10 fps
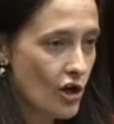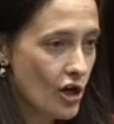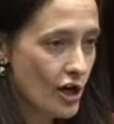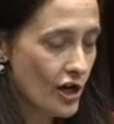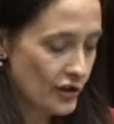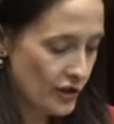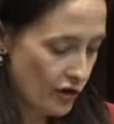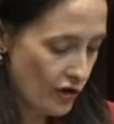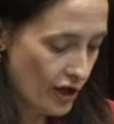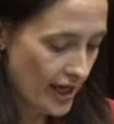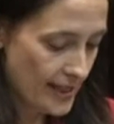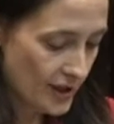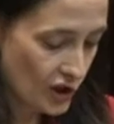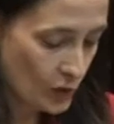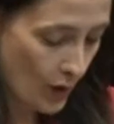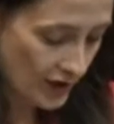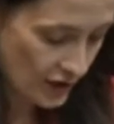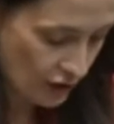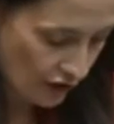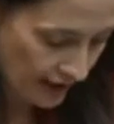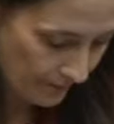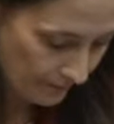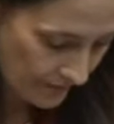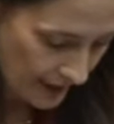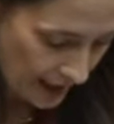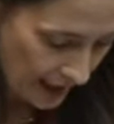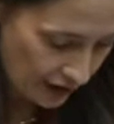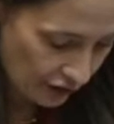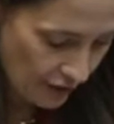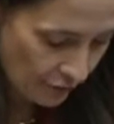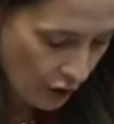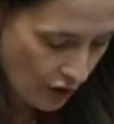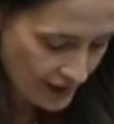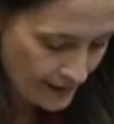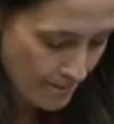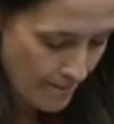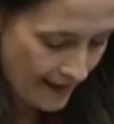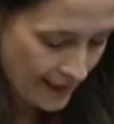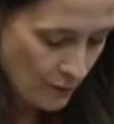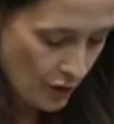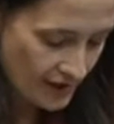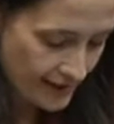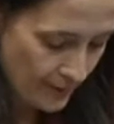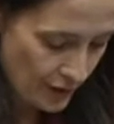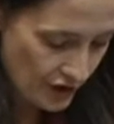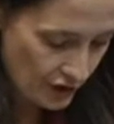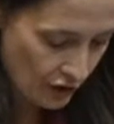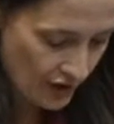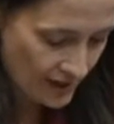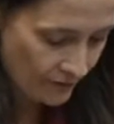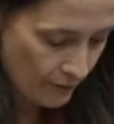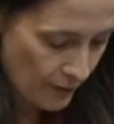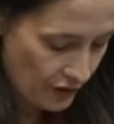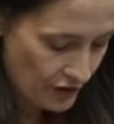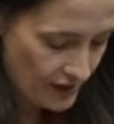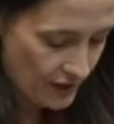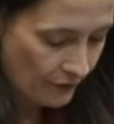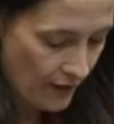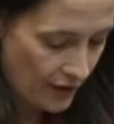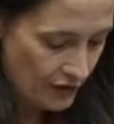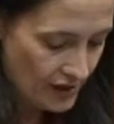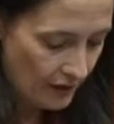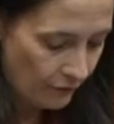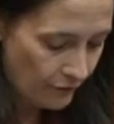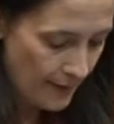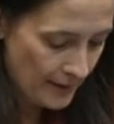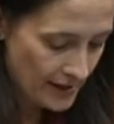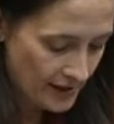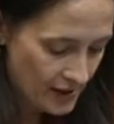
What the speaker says: Her story is just one story, And there are, of course, many more similar stories from mothers and fathers and families